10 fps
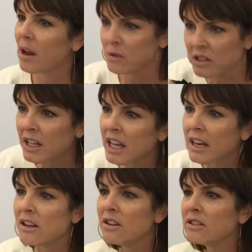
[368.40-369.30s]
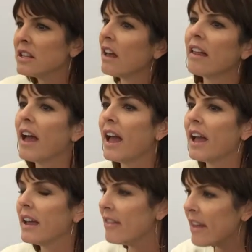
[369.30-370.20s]
I was going to get into
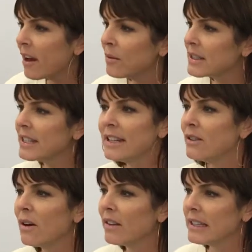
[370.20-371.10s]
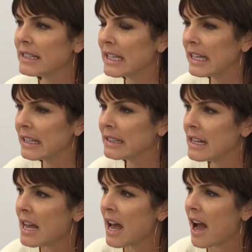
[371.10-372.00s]
UCLA, and then I was going to do all these things.
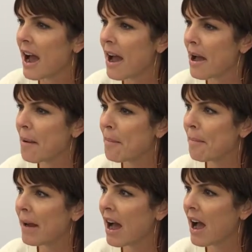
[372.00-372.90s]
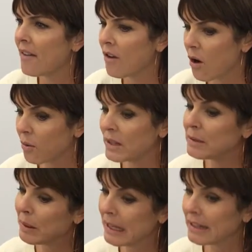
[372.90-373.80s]
I've always
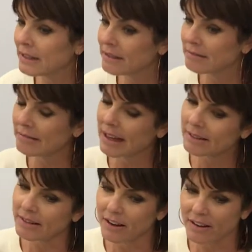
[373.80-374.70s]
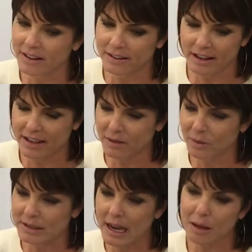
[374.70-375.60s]
been, I don't know, I hate the
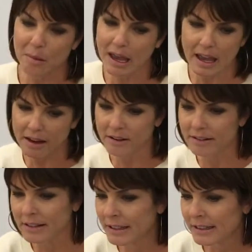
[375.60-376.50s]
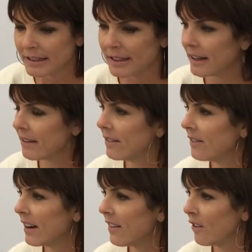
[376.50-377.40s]
word type A or, you know,
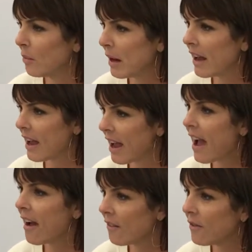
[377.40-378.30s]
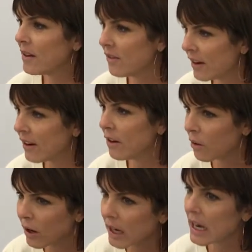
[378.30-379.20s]
whatever, but I have been very
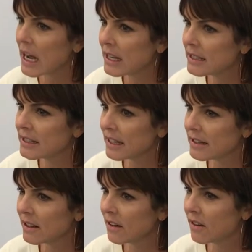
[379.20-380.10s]
organized.